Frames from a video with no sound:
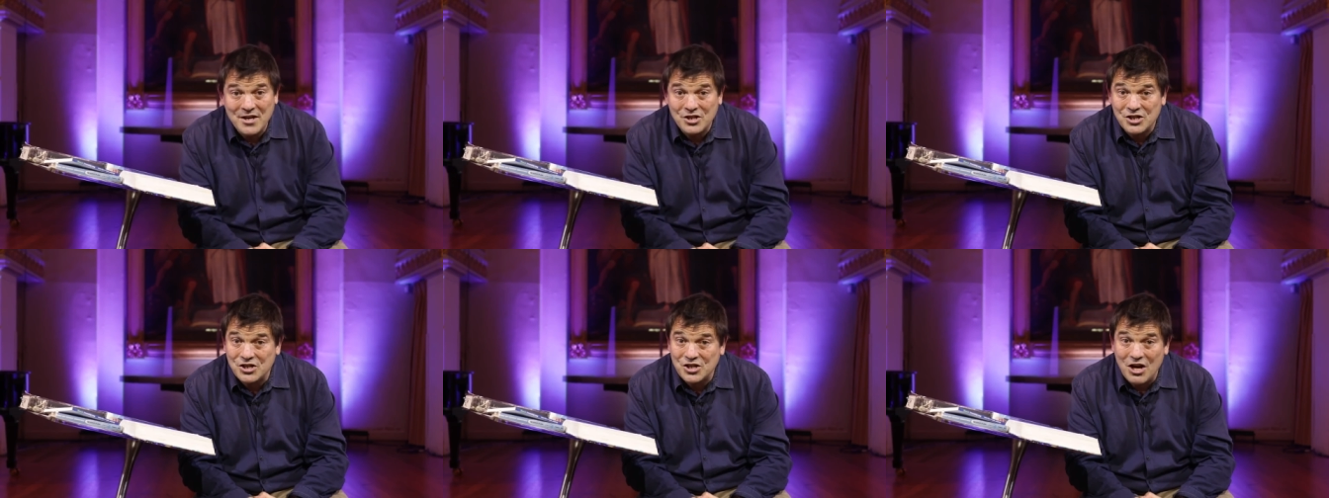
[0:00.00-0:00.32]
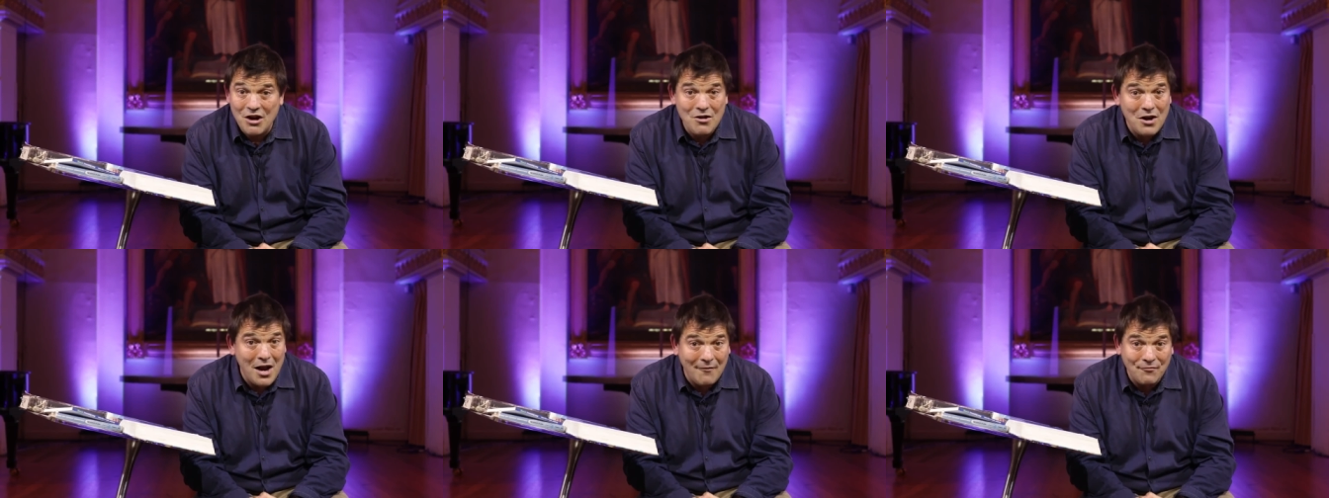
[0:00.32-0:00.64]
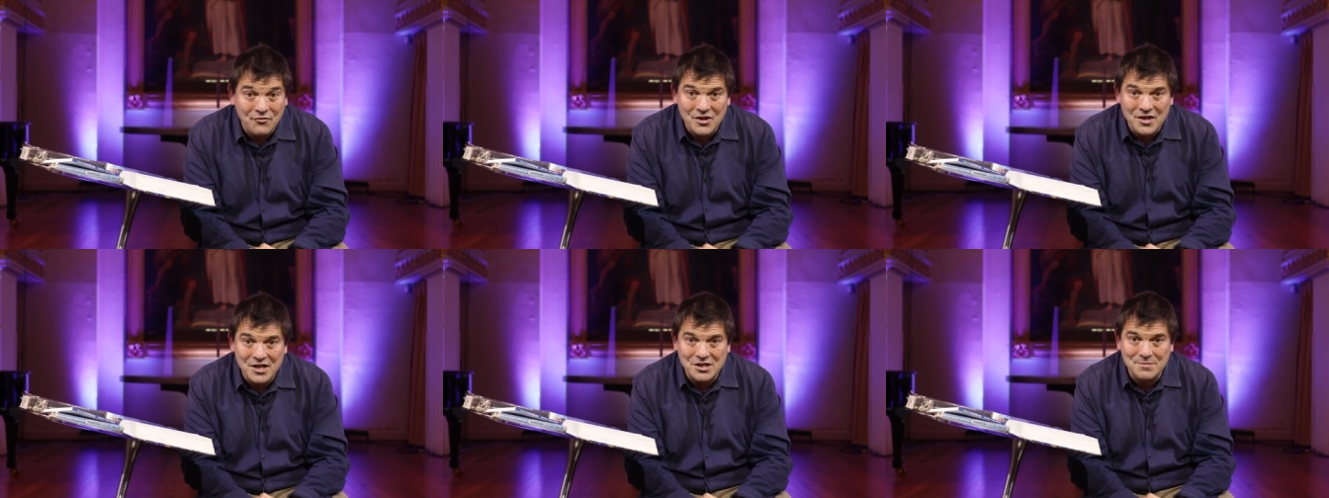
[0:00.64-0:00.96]
to show love
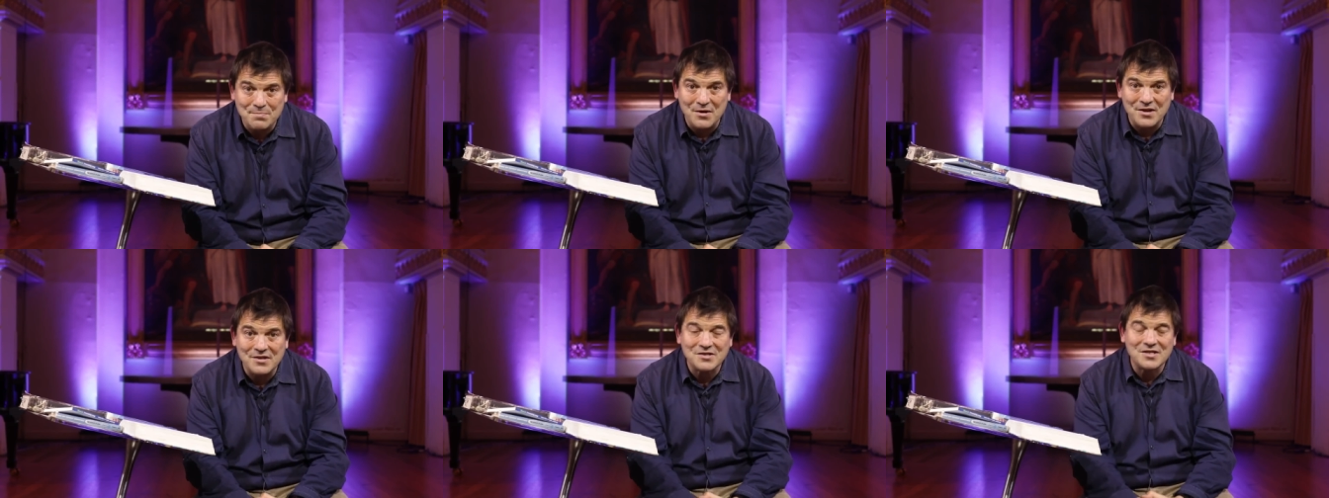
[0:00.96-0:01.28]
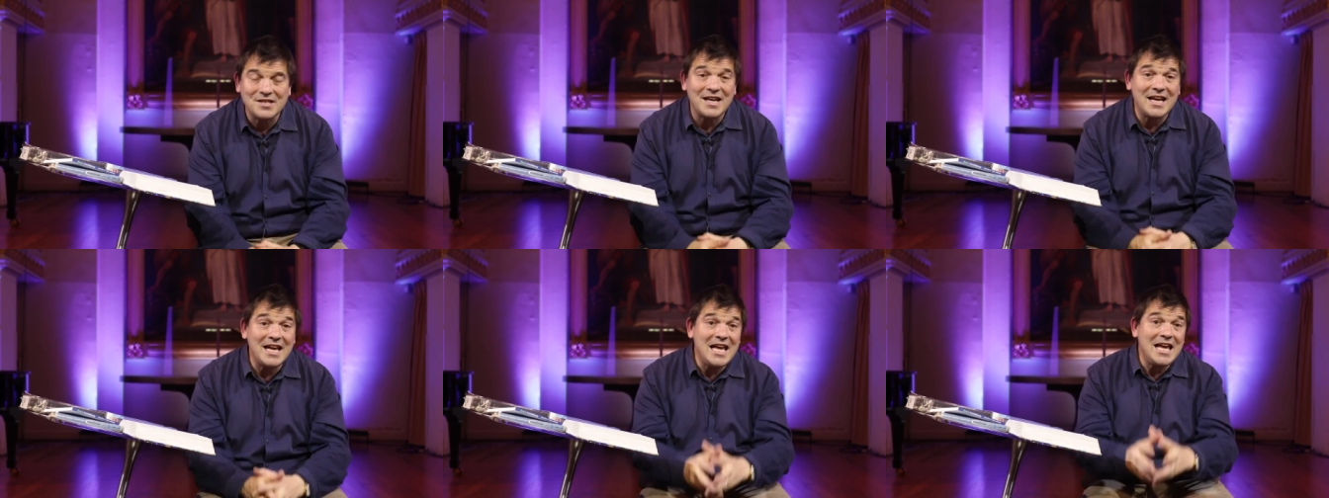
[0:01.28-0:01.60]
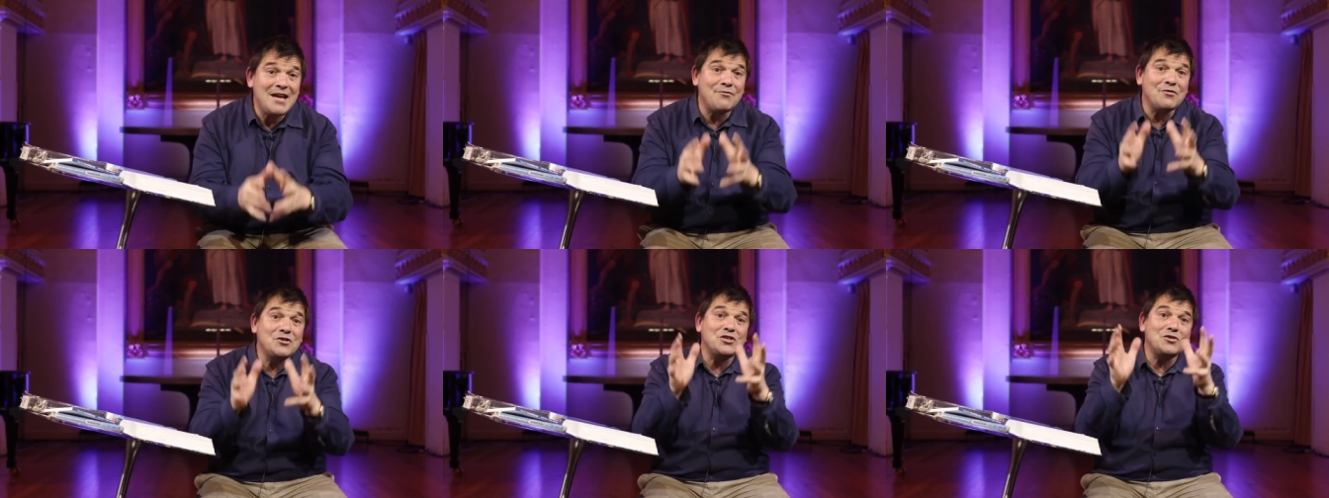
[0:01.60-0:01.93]
to this person,
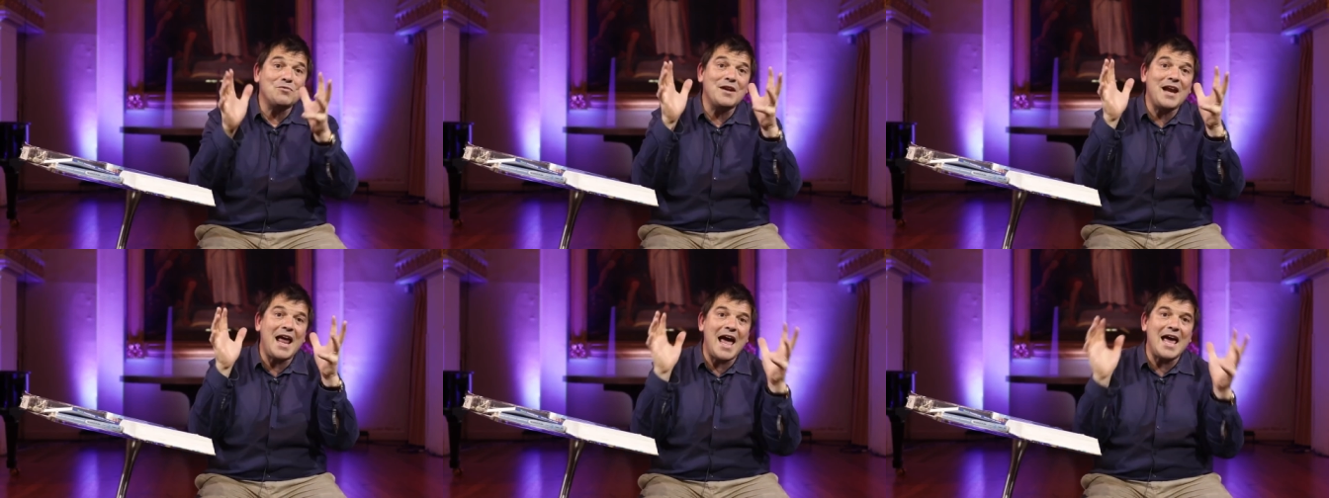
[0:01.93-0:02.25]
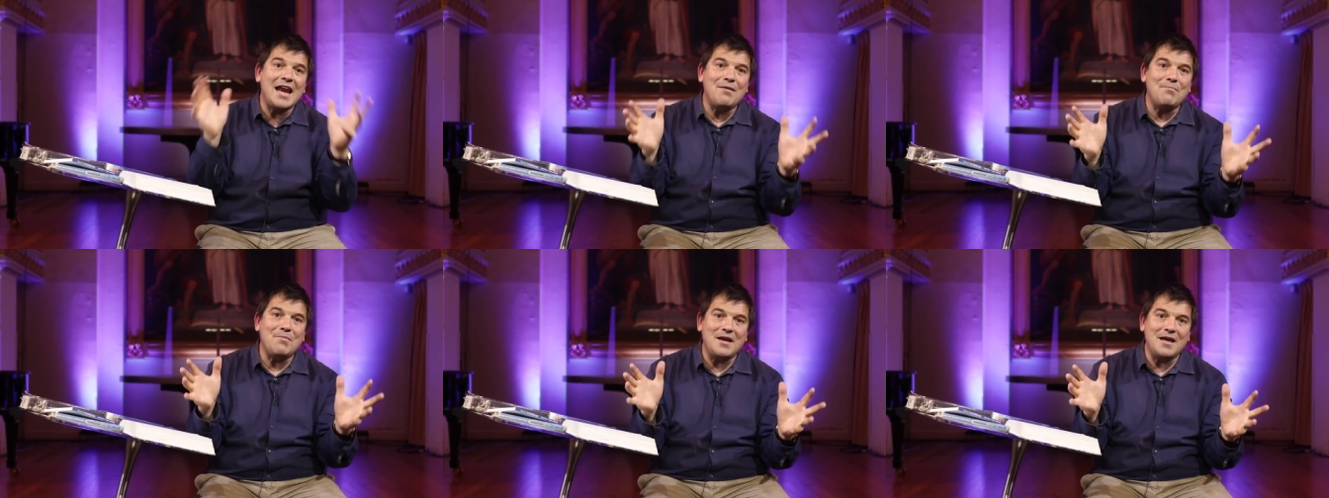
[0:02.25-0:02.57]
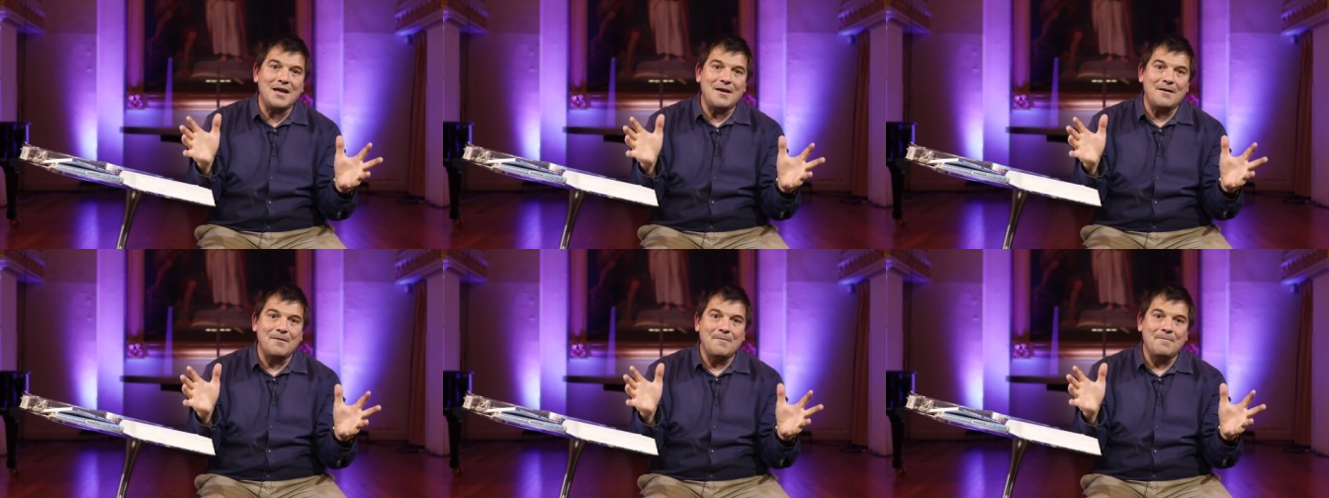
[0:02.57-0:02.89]
even to an enemy?